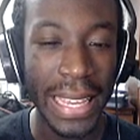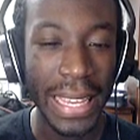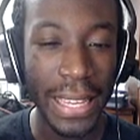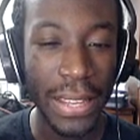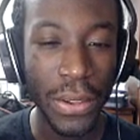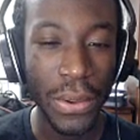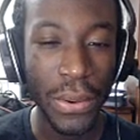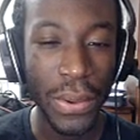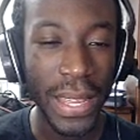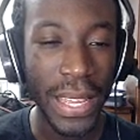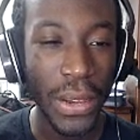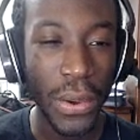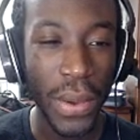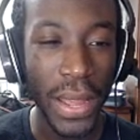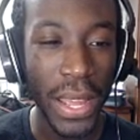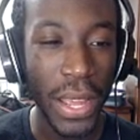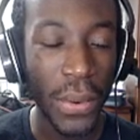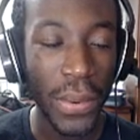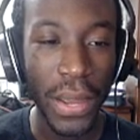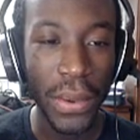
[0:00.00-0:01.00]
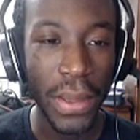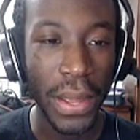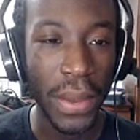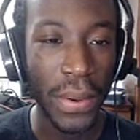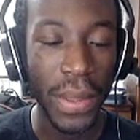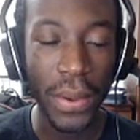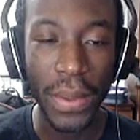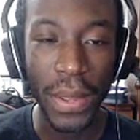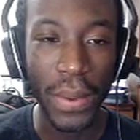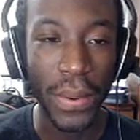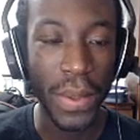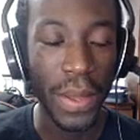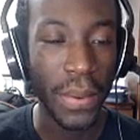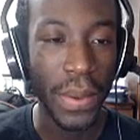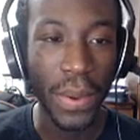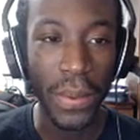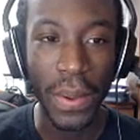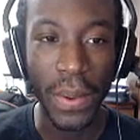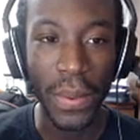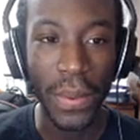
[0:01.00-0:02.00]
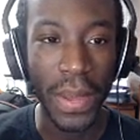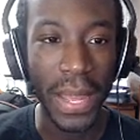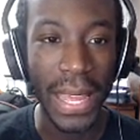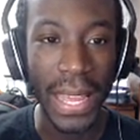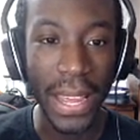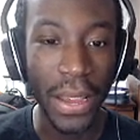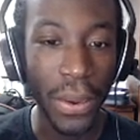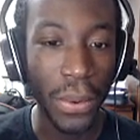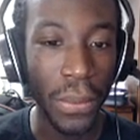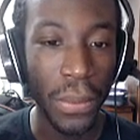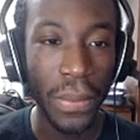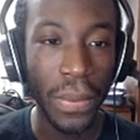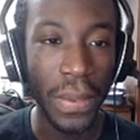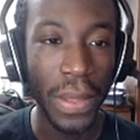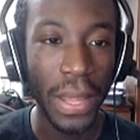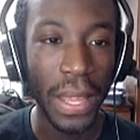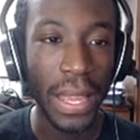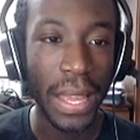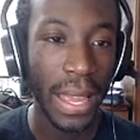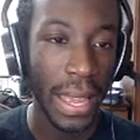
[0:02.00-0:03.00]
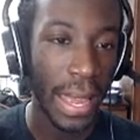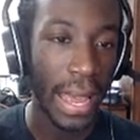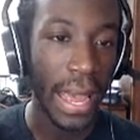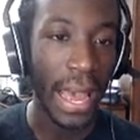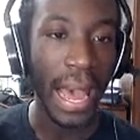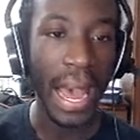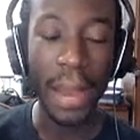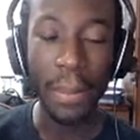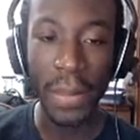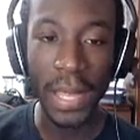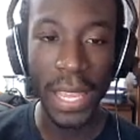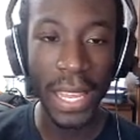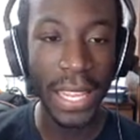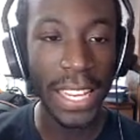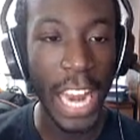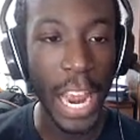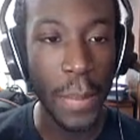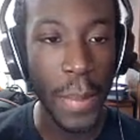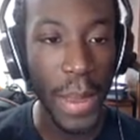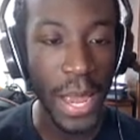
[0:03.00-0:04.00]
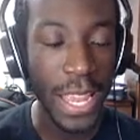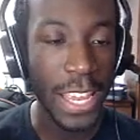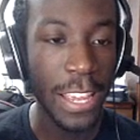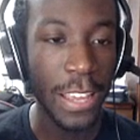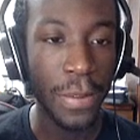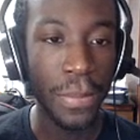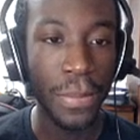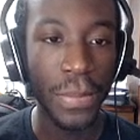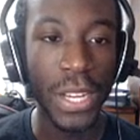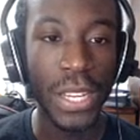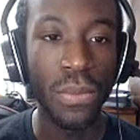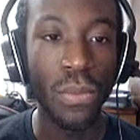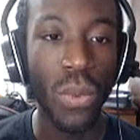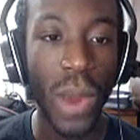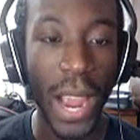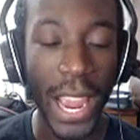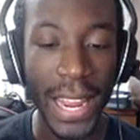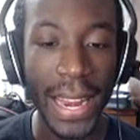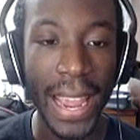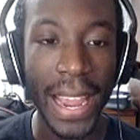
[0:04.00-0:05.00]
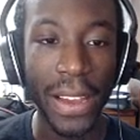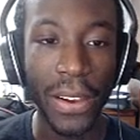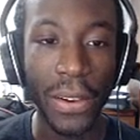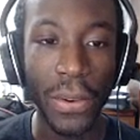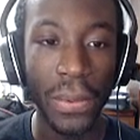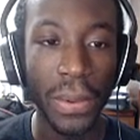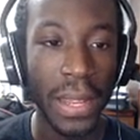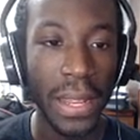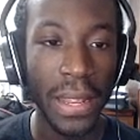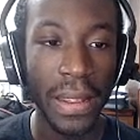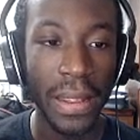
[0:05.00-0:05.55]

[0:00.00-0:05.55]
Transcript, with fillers: Ew, ew, ew, ew, ew, ew, ew, ew, ew, ew. I'm killing that Behem right now.